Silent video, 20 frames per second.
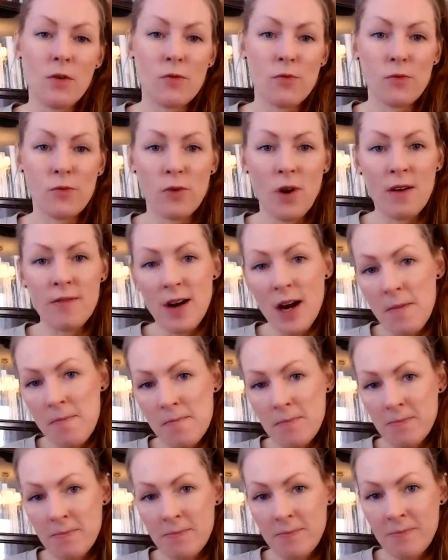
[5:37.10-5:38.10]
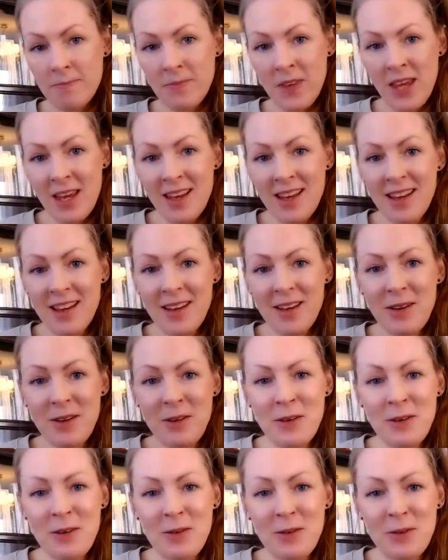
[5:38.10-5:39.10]
Rava.
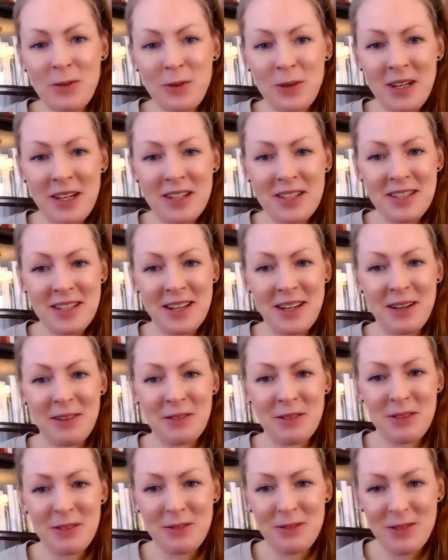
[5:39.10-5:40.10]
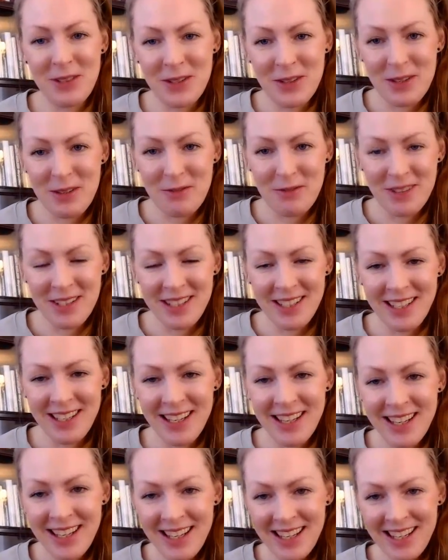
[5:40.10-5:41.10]
Which sounds very funny
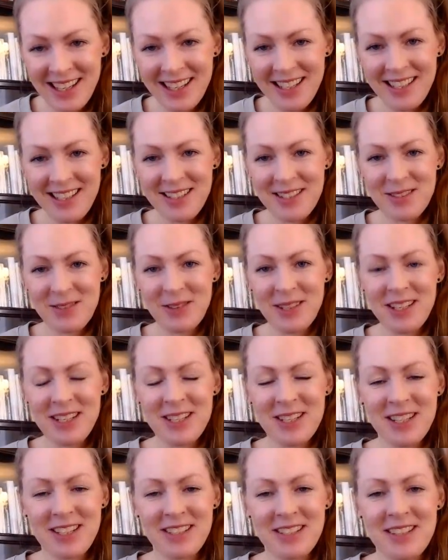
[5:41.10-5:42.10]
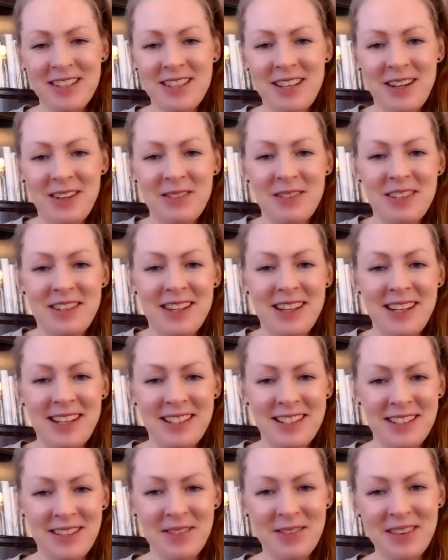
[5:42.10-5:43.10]
in Swedish because it sounds like
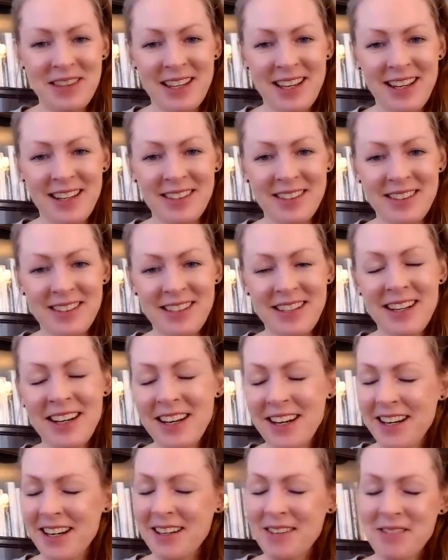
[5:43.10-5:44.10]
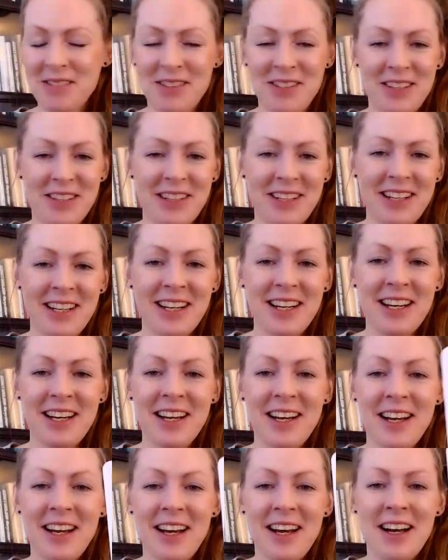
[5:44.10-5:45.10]
something else. I'm sorry.
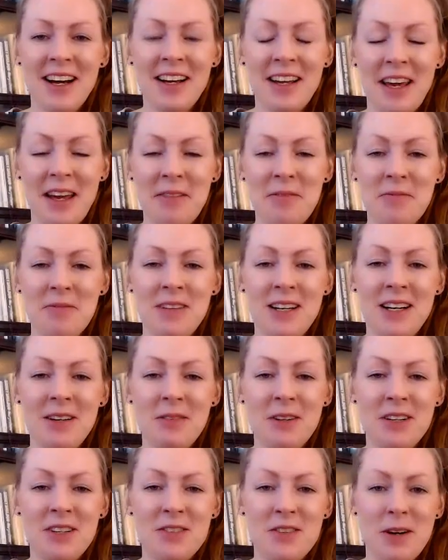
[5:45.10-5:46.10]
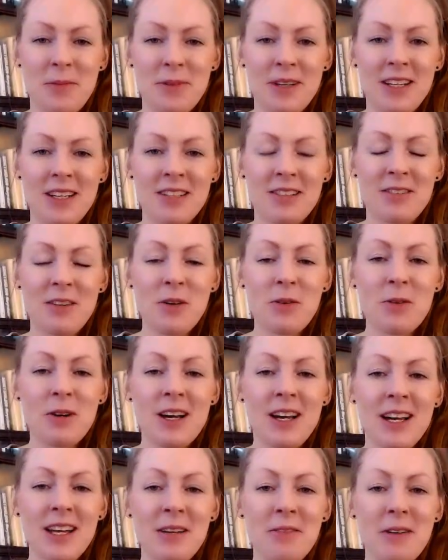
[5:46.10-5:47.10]
Okay, I'm gonna drop it. So
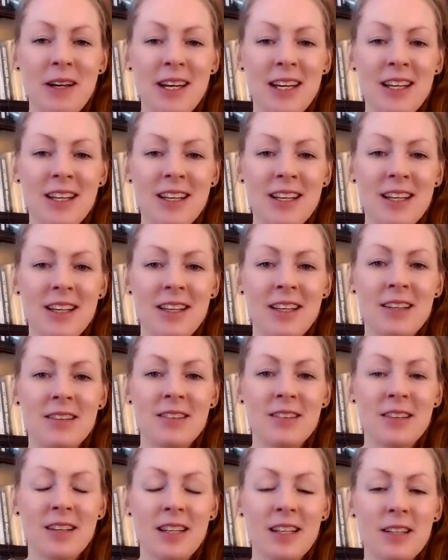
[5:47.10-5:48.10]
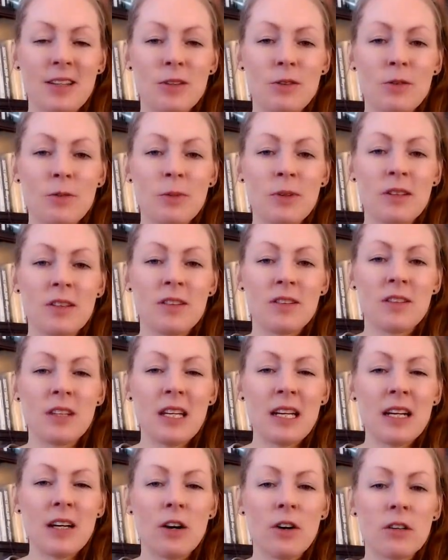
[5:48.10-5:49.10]
anyway, it's like you've been
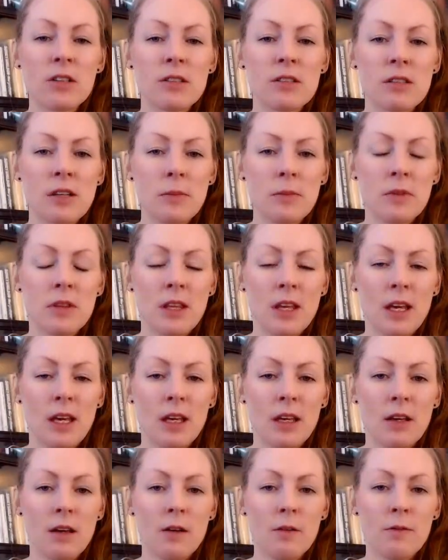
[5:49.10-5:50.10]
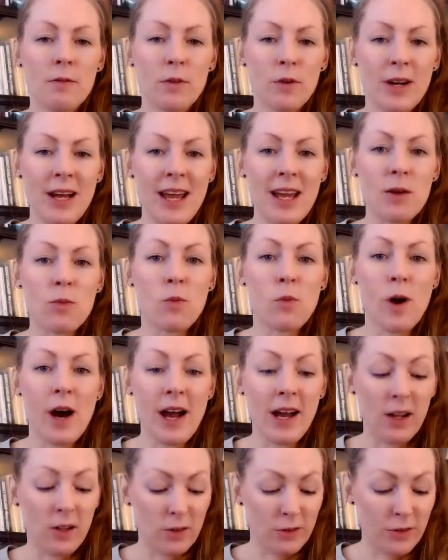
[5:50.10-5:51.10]
sitting on something for a
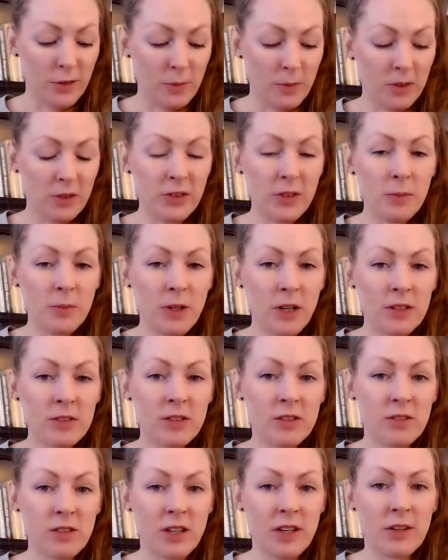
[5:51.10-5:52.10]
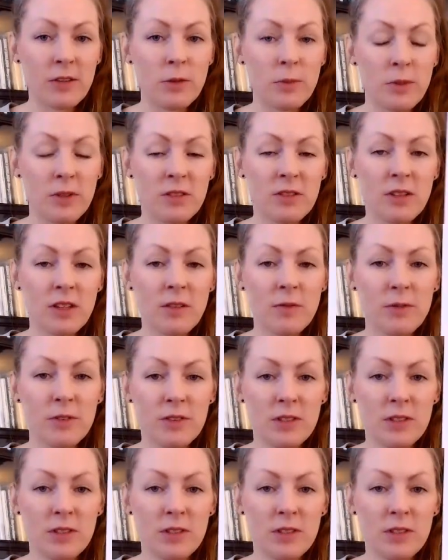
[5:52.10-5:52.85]
while. The building blocks is here and you've been sitting